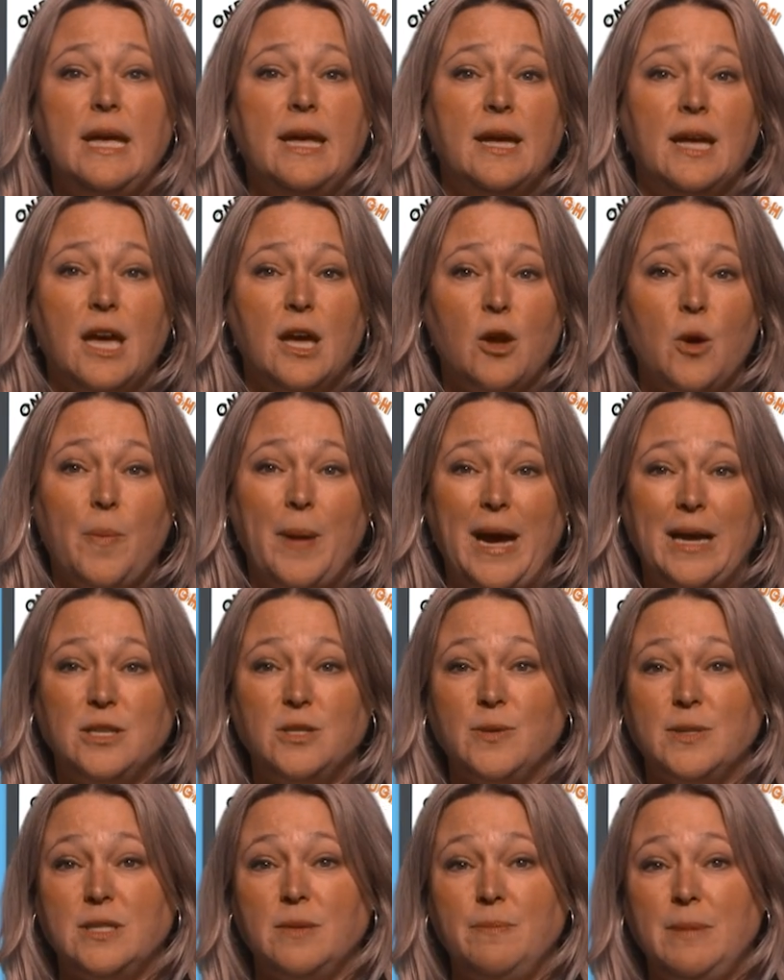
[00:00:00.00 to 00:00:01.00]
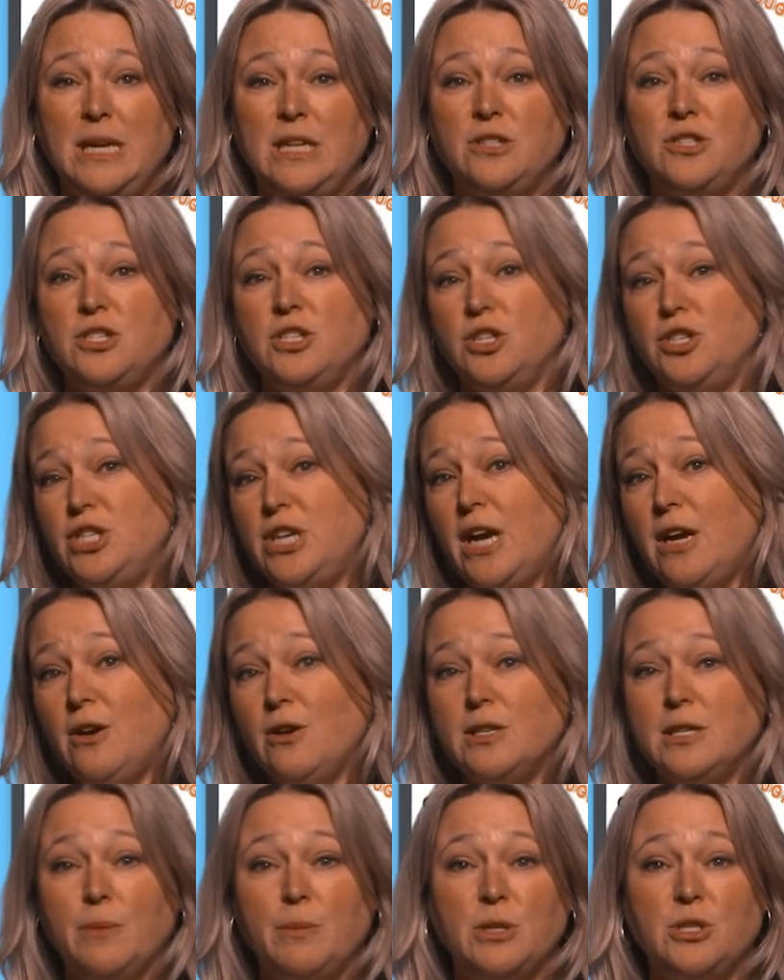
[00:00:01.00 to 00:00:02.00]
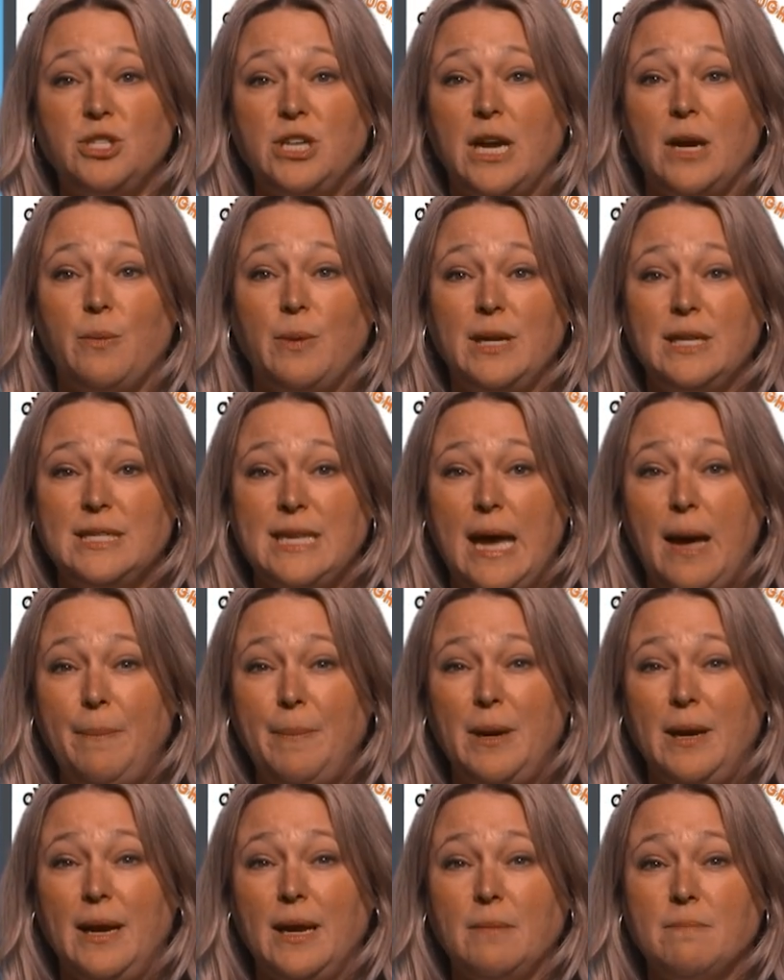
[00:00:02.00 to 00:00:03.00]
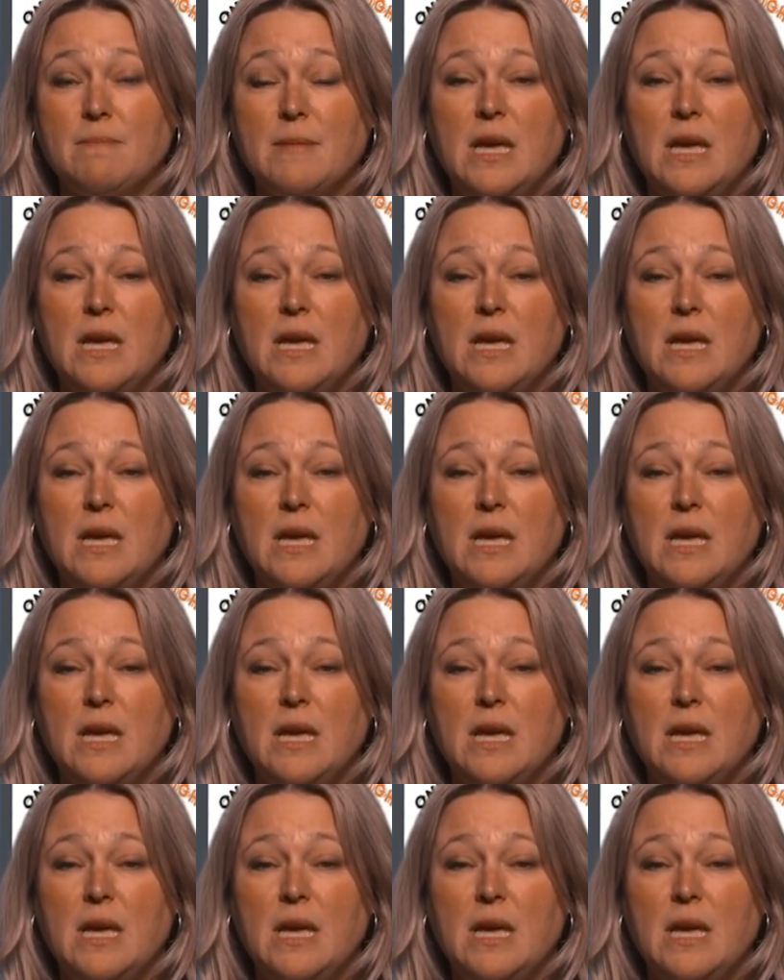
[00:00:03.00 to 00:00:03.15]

can go back to as a means to check or double check what is happening.